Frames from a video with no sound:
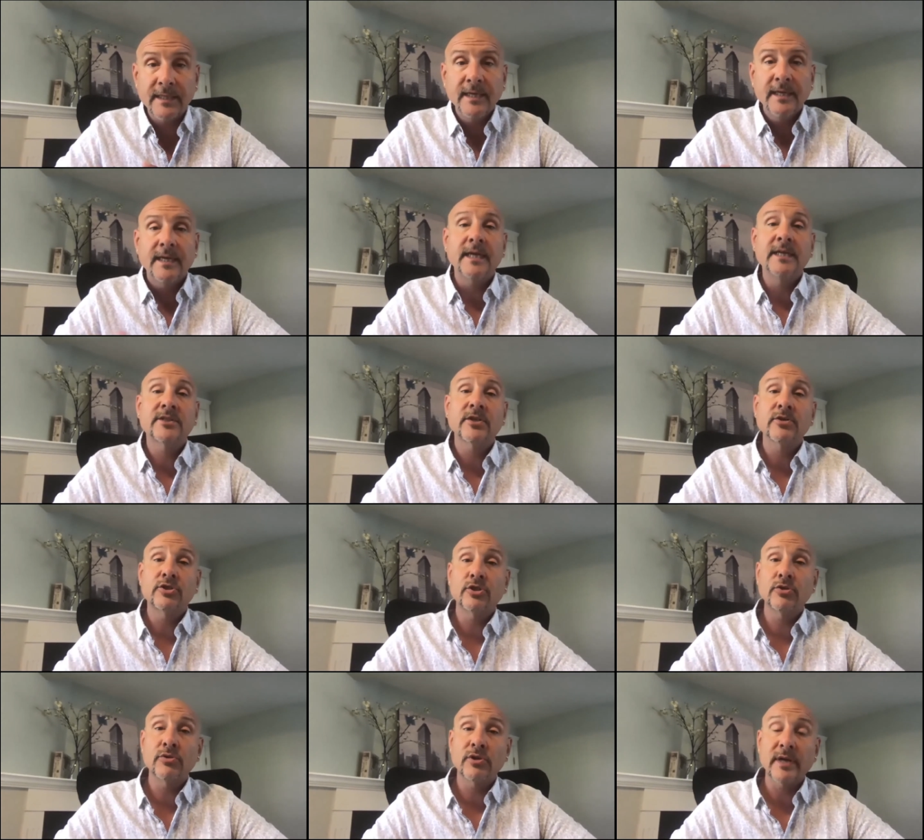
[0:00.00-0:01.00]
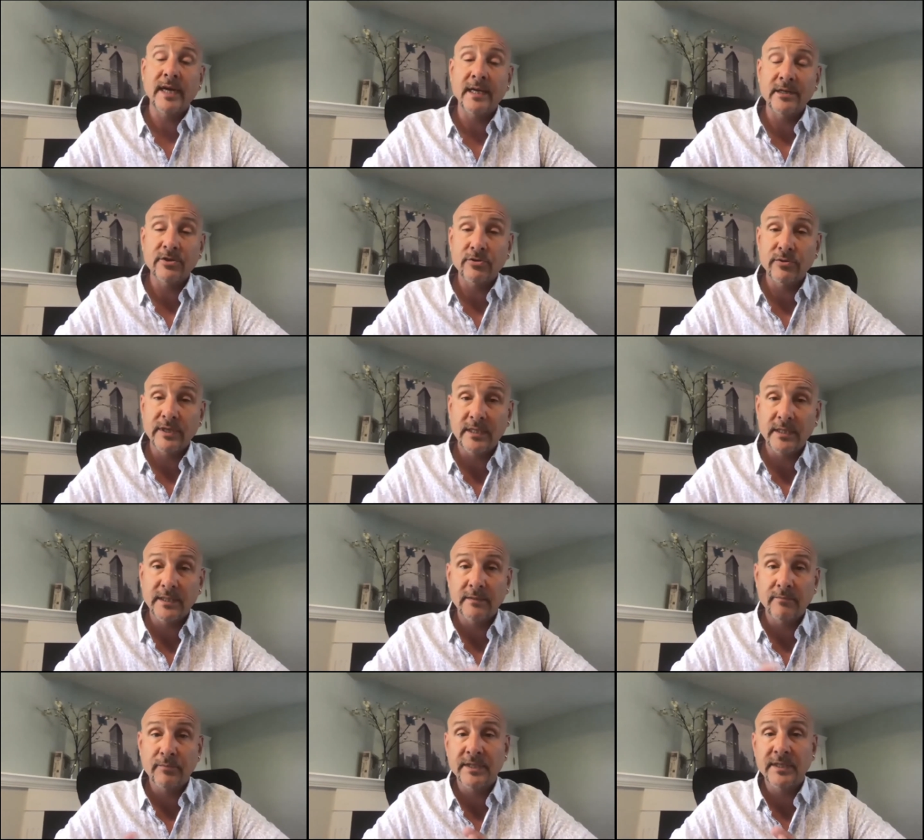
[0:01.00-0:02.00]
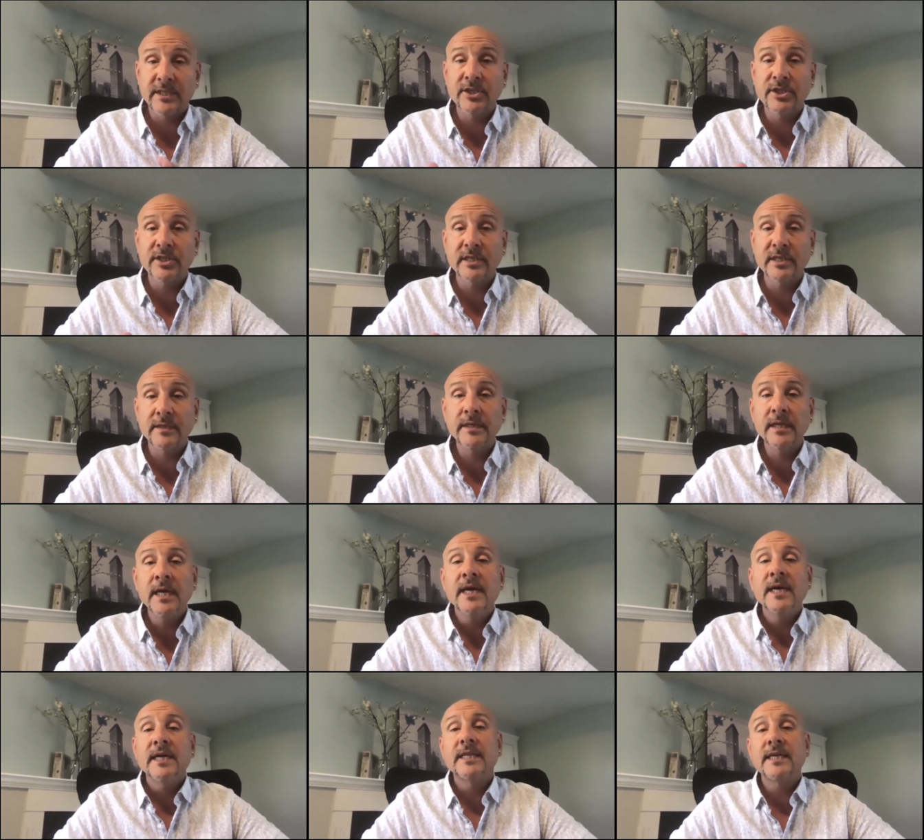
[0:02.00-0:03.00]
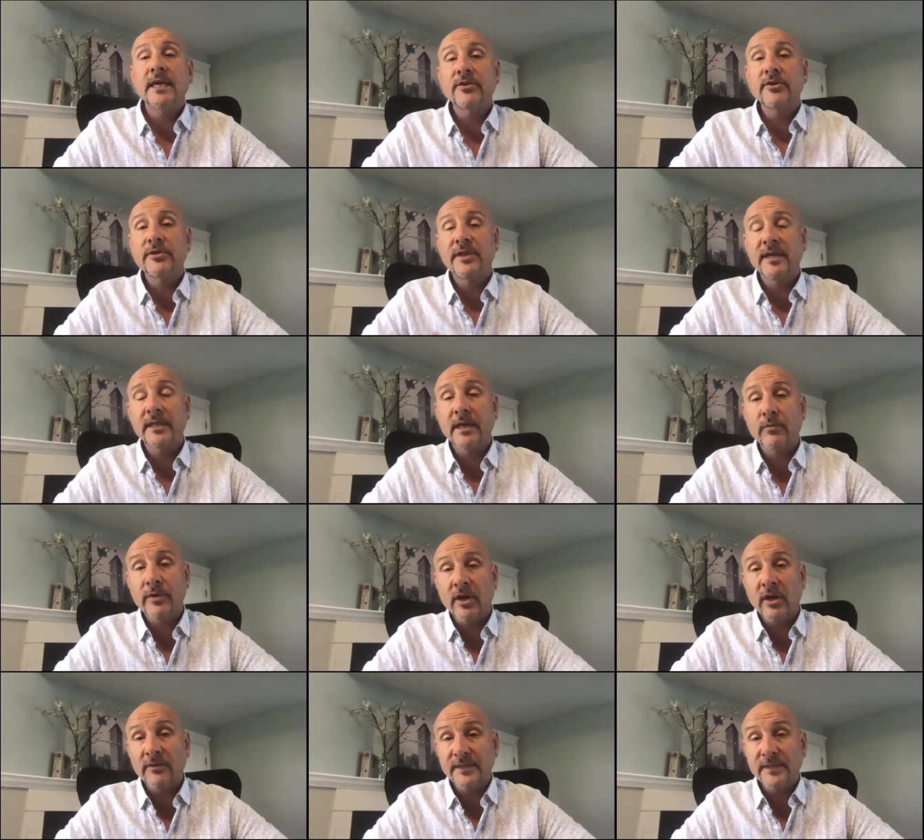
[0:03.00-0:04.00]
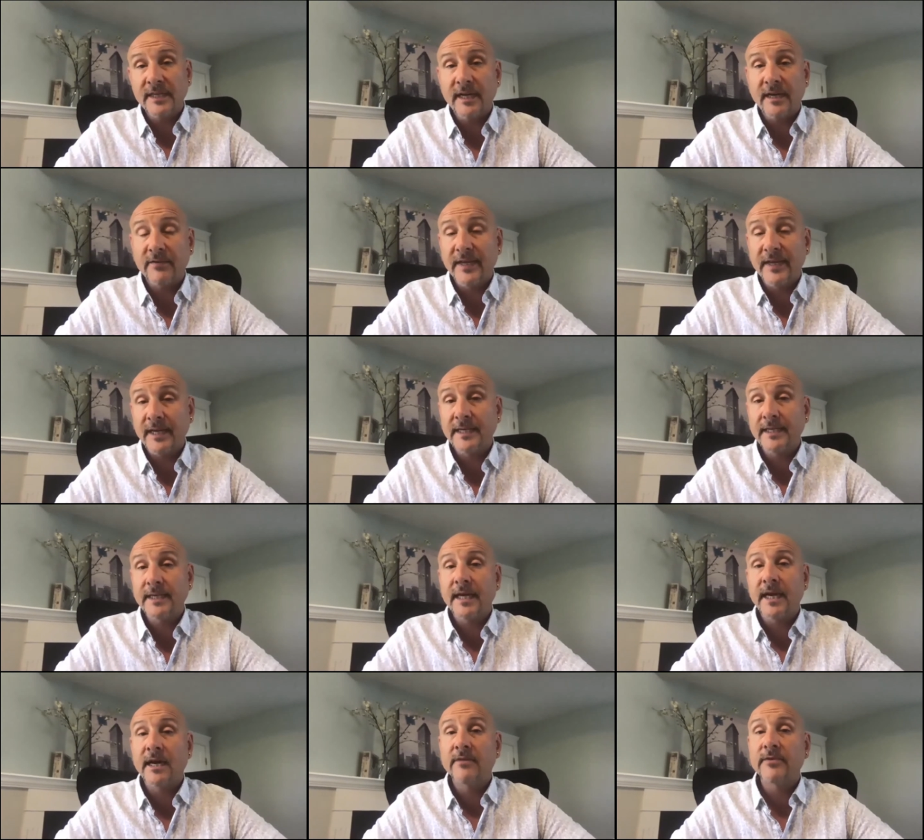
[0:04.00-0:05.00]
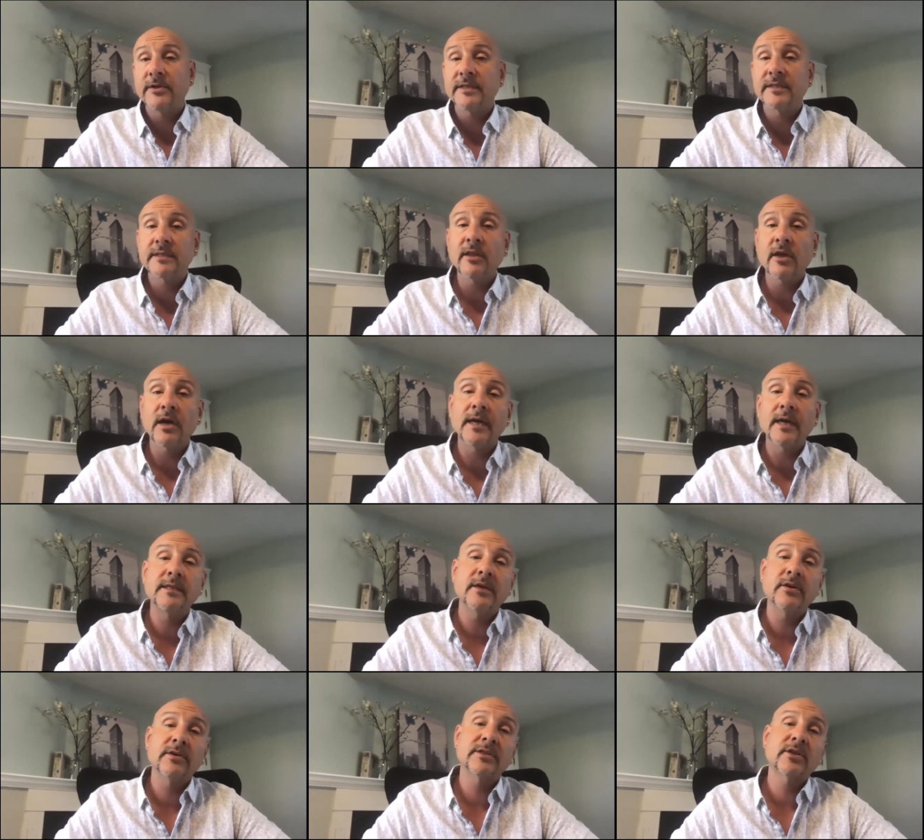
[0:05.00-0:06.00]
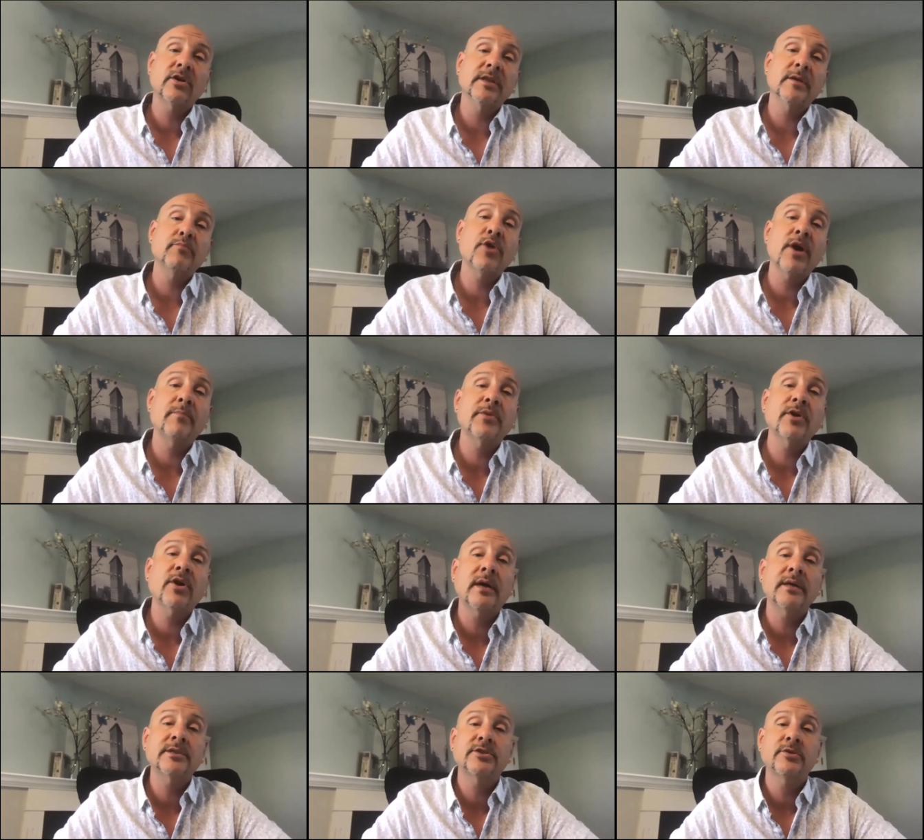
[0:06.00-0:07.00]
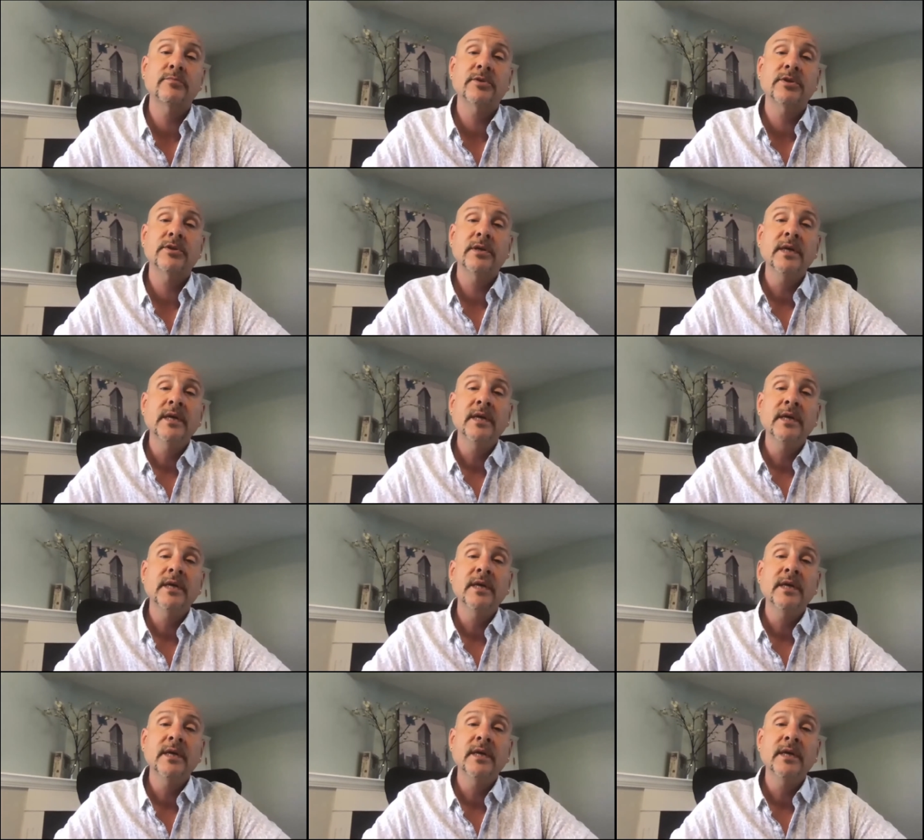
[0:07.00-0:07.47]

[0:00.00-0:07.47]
It's our junior entry position. The other thing that we often have that I didn't have on a slide there is called the prep costumer.